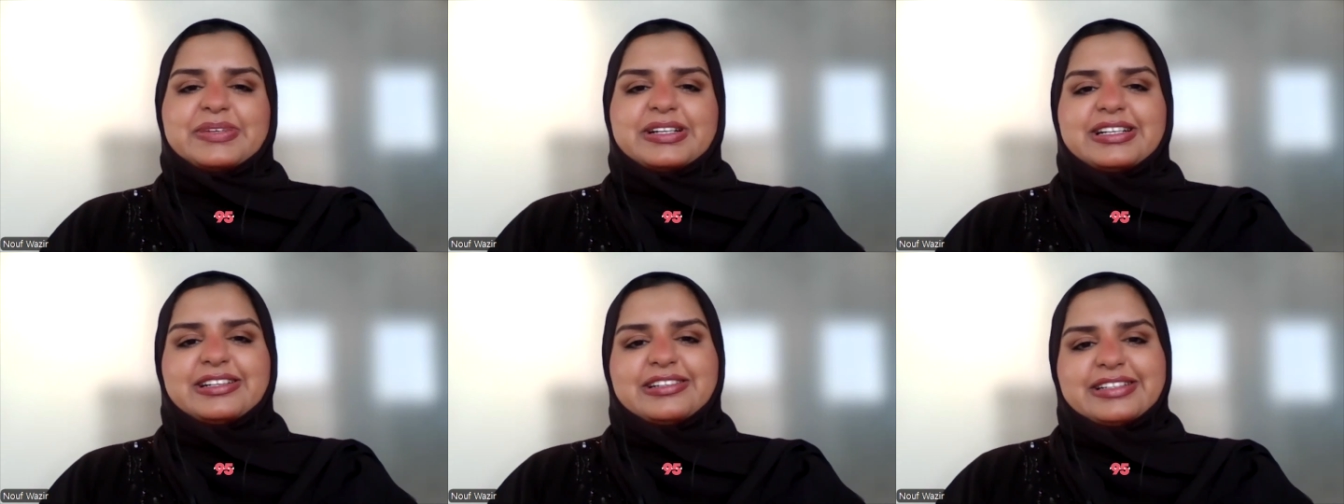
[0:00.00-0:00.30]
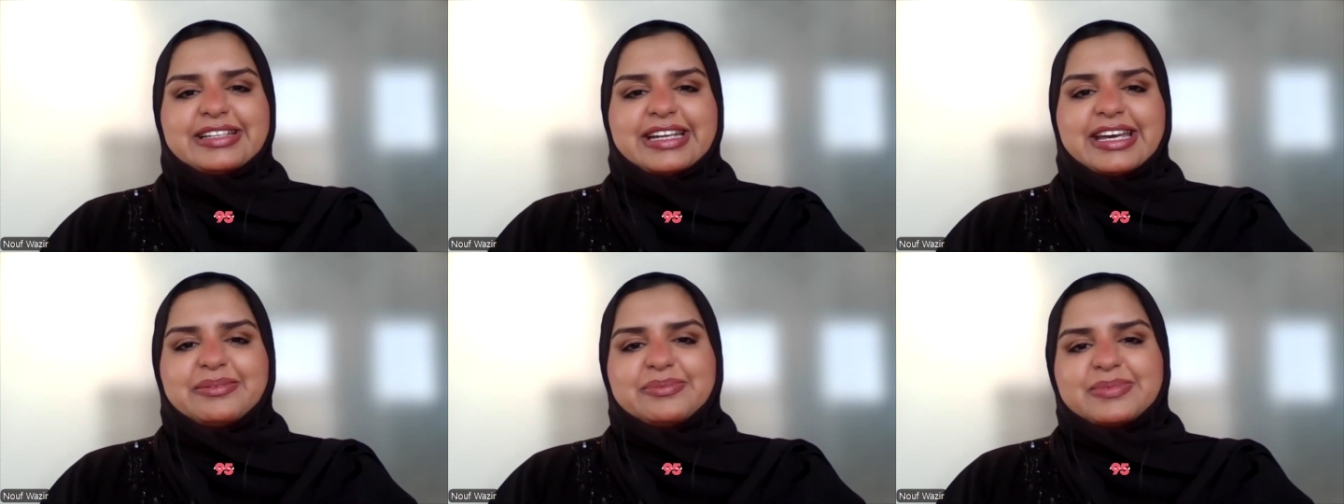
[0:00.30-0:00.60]

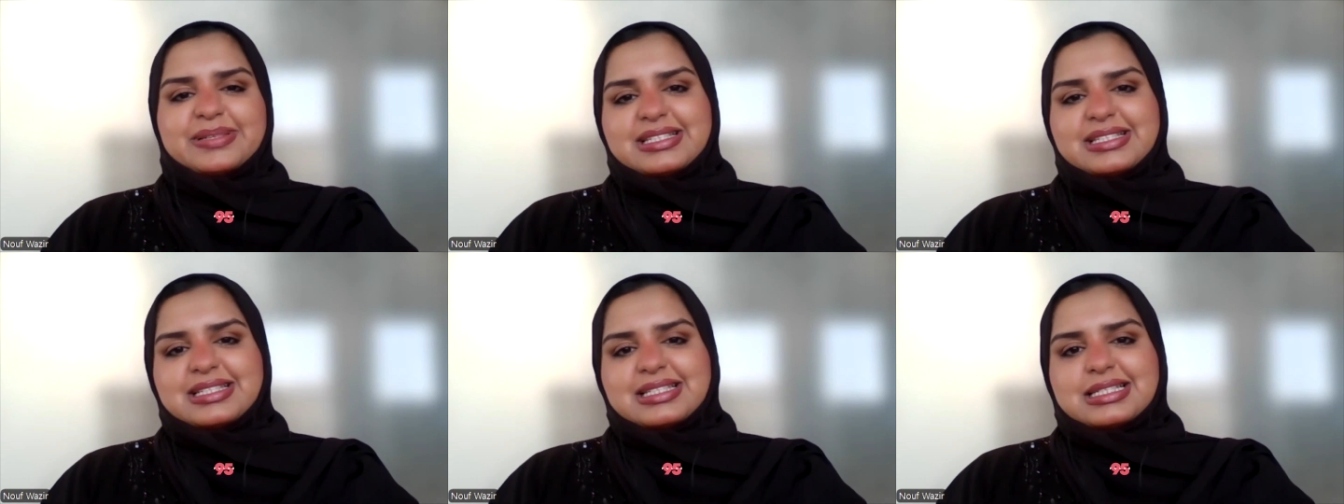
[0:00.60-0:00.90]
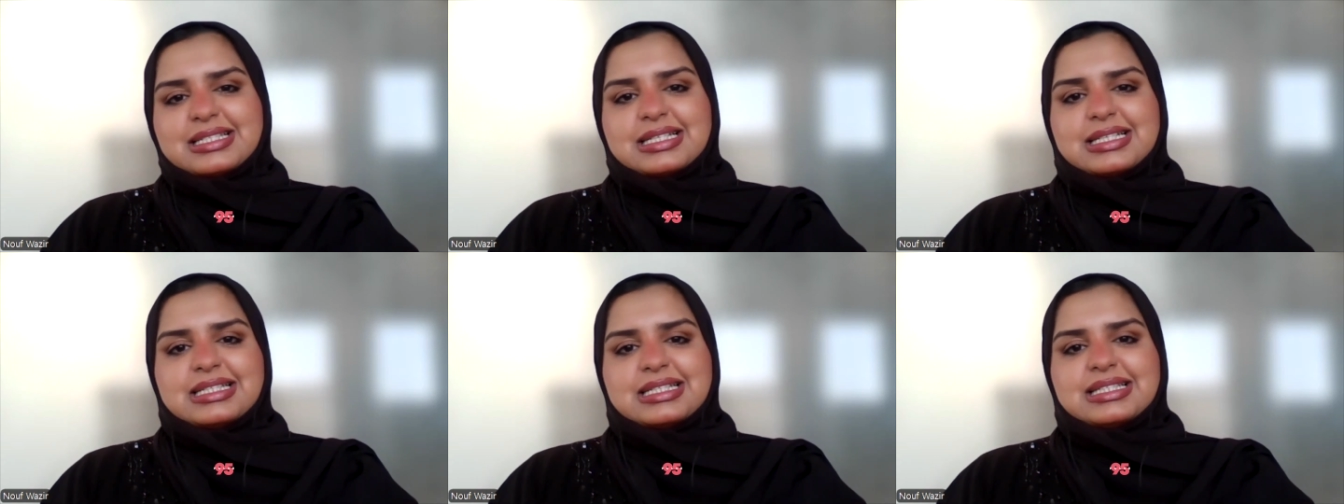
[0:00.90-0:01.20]
her name
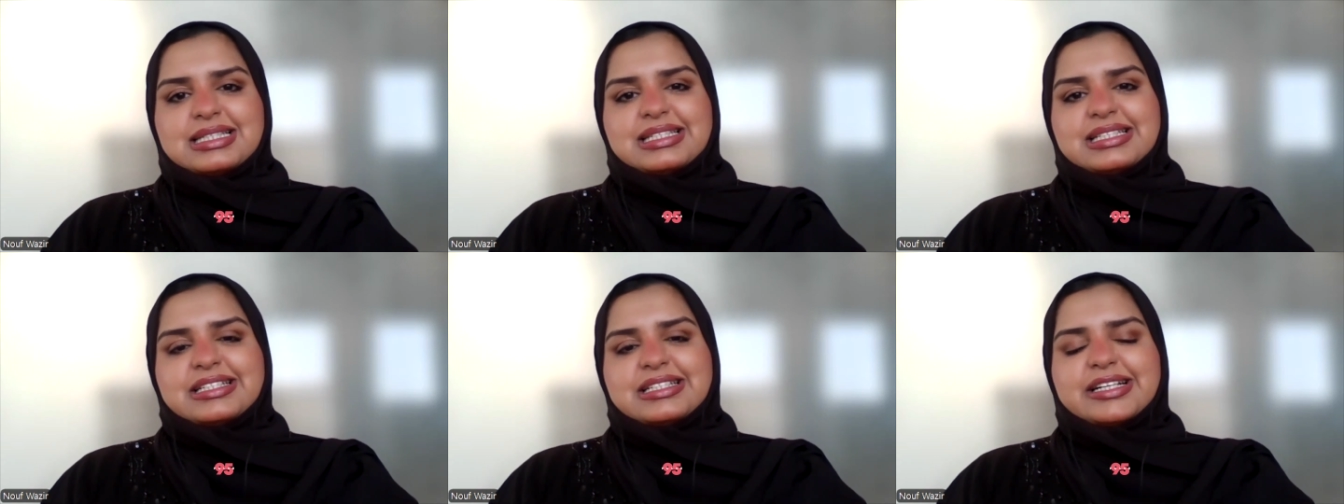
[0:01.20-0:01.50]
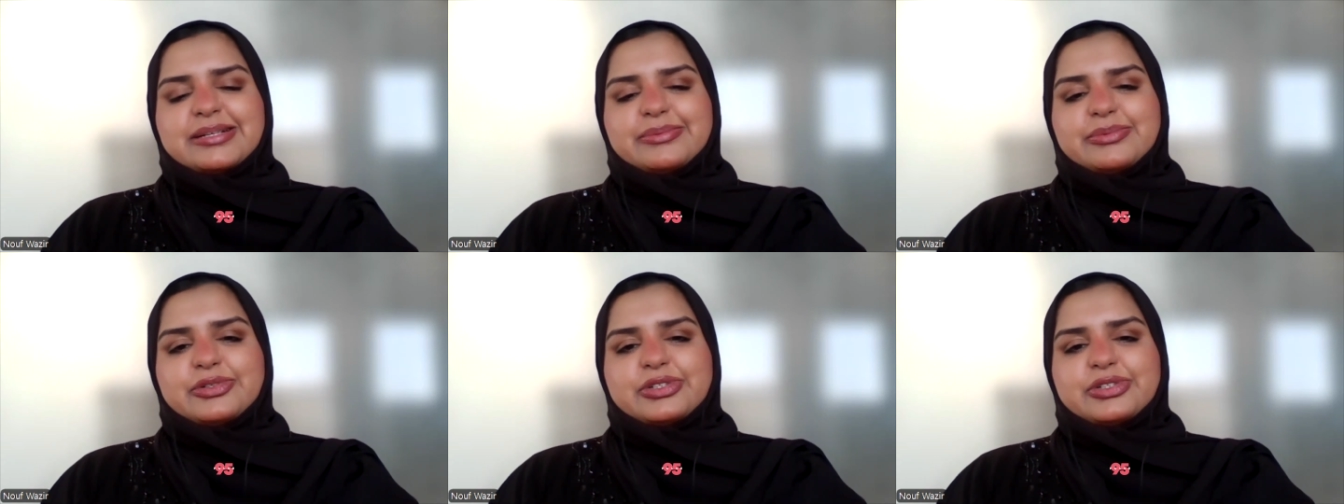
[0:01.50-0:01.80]
is Hind
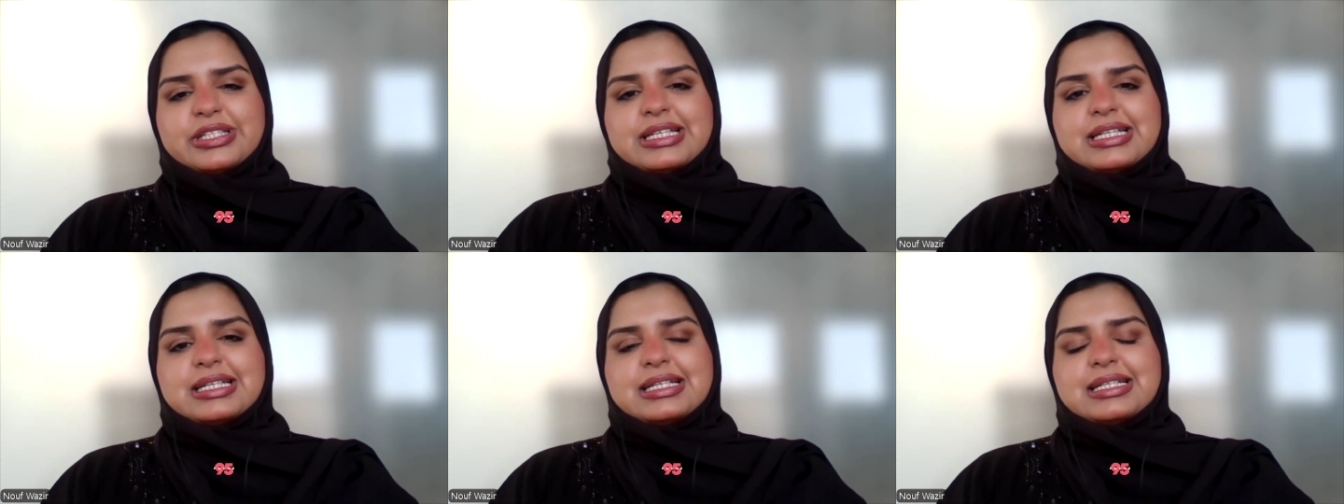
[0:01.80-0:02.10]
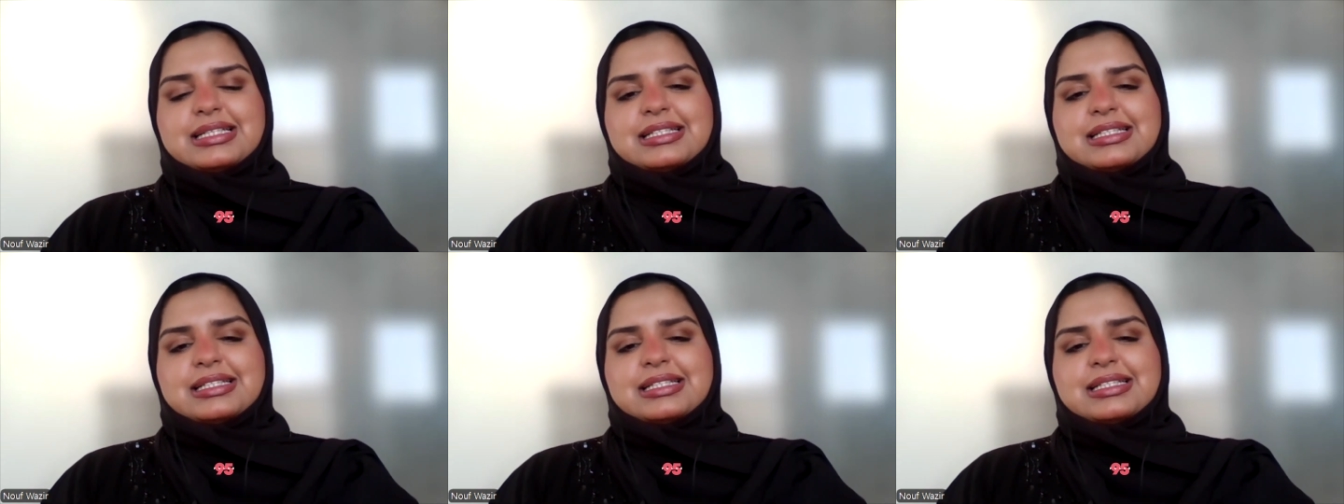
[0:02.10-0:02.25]
Nabuda,